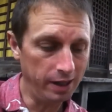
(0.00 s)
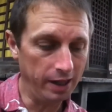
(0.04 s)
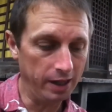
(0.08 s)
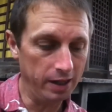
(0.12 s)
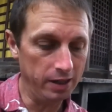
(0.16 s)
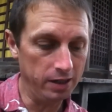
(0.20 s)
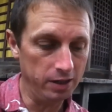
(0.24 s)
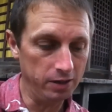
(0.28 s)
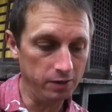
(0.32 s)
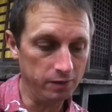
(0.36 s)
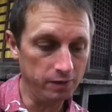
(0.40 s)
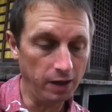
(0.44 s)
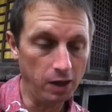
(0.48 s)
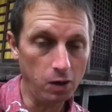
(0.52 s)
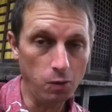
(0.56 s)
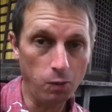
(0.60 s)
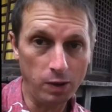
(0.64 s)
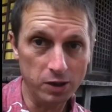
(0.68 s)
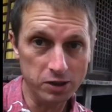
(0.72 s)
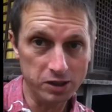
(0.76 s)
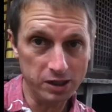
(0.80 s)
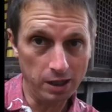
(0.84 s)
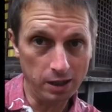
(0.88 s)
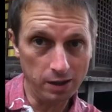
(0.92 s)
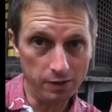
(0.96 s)
And you've got to
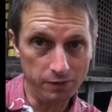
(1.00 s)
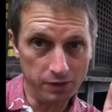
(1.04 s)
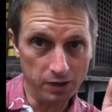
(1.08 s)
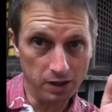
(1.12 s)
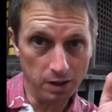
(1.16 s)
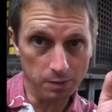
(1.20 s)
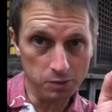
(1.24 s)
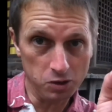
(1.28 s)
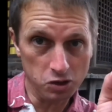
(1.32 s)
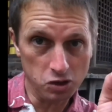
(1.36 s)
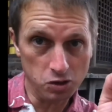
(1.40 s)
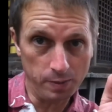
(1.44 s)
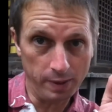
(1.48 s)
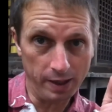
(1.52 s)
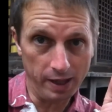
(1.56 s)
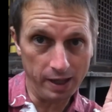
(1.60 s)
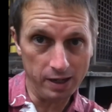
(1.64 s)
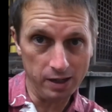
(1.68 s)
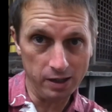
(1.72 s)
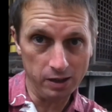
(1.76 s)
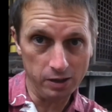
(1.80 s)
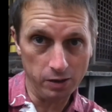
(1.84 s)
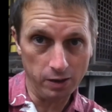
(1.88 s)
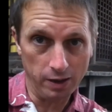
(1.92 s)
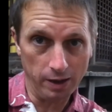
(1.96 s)
watch out if you come to Japan
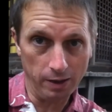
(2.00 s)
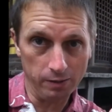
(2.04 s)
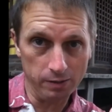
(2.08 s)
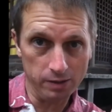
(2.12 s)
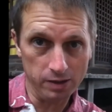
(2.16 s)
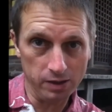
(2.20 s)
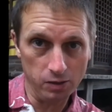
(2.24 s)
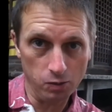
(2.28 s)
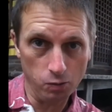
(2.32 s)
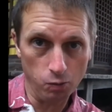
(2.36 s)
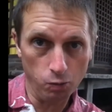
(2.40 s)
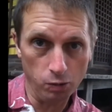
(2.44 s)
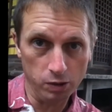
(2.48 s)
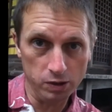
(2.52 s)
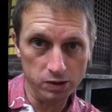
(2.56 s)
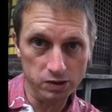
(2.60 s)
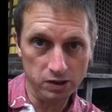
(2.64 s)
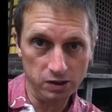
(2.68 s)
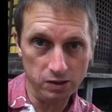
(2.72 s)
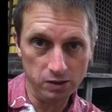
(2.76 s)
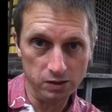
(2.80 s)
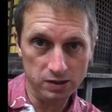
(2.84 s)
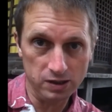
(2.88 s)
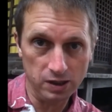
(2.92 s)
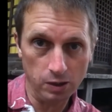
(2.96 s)
and you're out in the woods
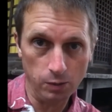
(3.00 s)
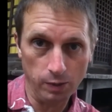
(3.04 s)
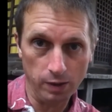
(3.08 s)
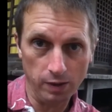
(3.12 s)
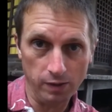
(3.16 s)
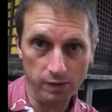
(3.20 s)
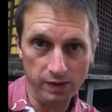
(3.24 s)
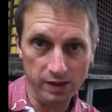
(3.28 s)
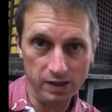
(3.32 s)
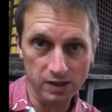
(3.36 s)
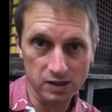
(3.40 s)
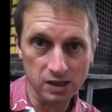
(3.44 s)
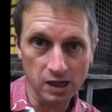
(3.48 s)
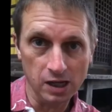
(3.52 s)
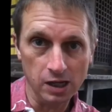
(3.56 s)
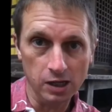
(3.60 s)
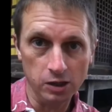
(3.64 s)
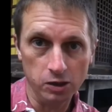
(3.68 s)
and you see one of these.